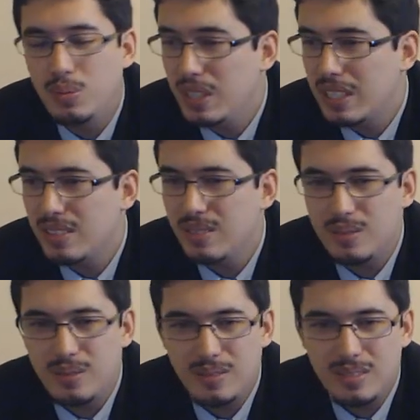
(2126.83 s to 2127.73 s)
like
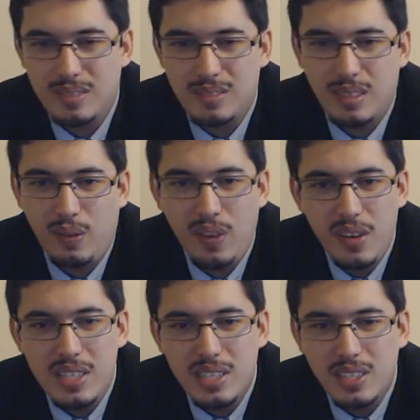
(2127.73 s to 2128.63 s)
a
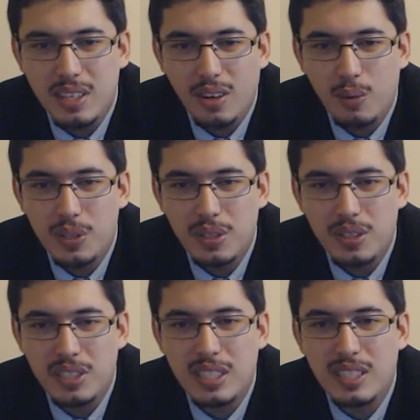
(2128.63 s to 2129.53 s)
very slight
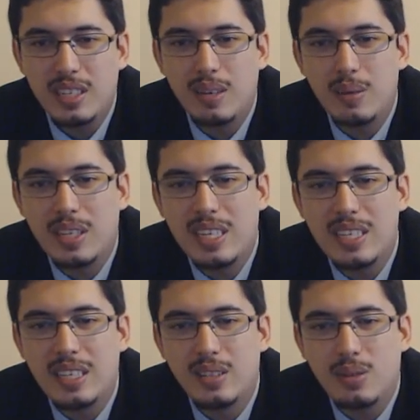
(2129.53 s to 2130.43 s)
opportunity
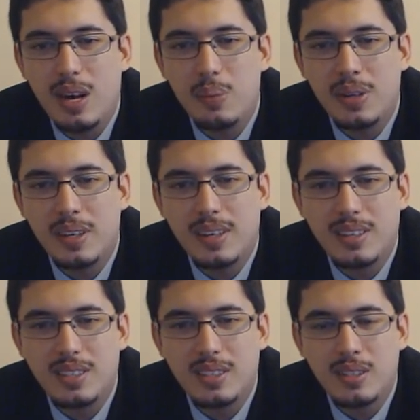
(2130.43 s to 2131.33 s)
and grabbing it.
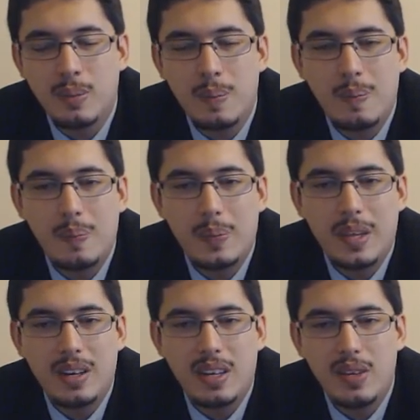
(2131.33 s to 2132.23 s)
And so
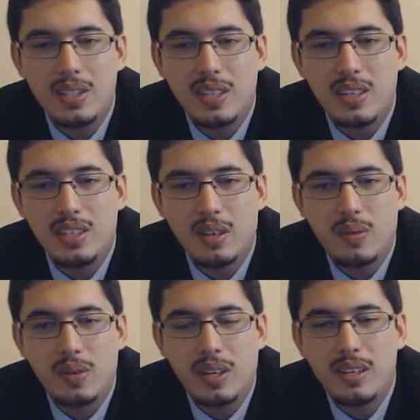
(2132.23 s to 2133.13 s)
I'll give it to
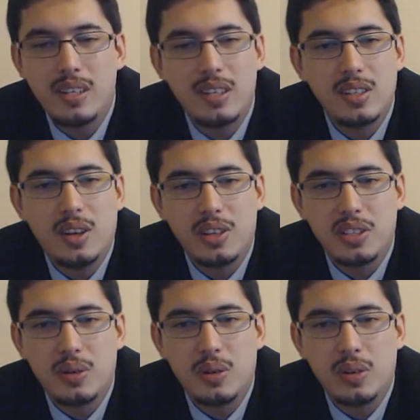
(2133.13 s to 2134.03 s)
Hinchcliffe for that
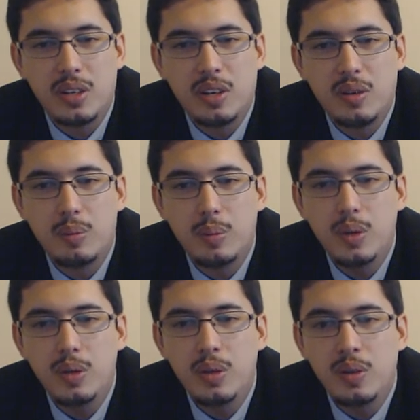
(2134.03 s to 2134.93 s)
last corner
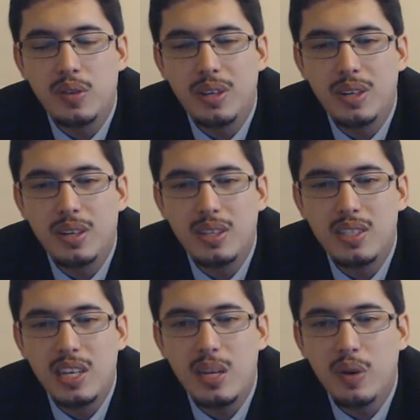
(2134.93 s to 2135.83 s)
move.
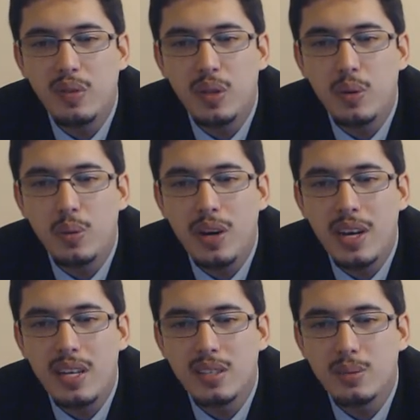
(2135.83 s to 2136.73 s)
Team of the
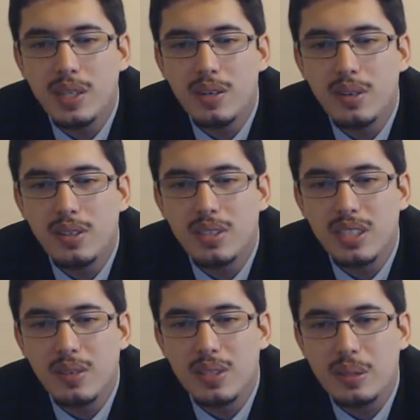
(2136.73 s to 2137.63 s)
race, well, I've got to
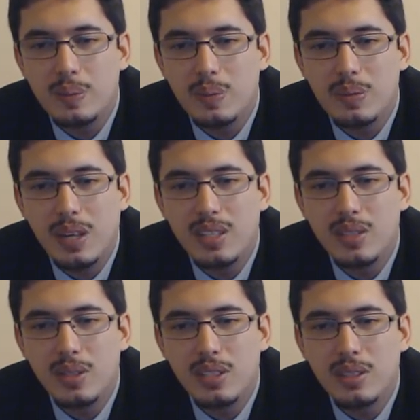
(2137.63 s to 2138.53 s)
give it to
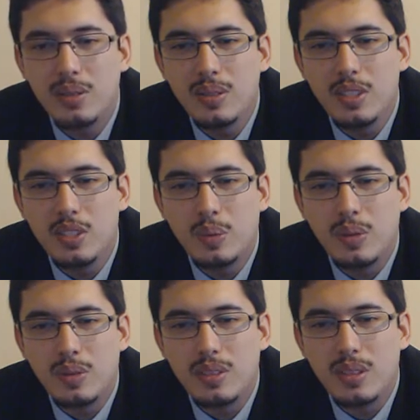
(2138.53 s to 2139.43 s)
Andretti
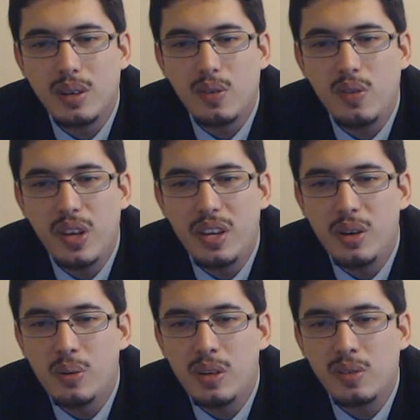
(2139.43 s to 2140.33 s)
Autosport. I
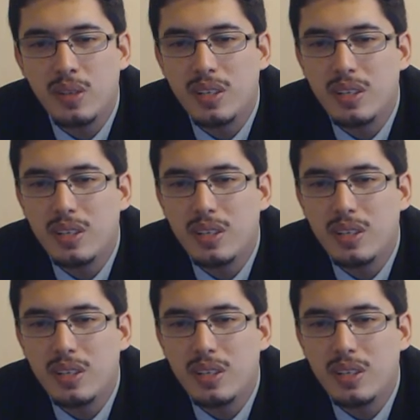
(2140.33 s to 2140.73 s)
feel with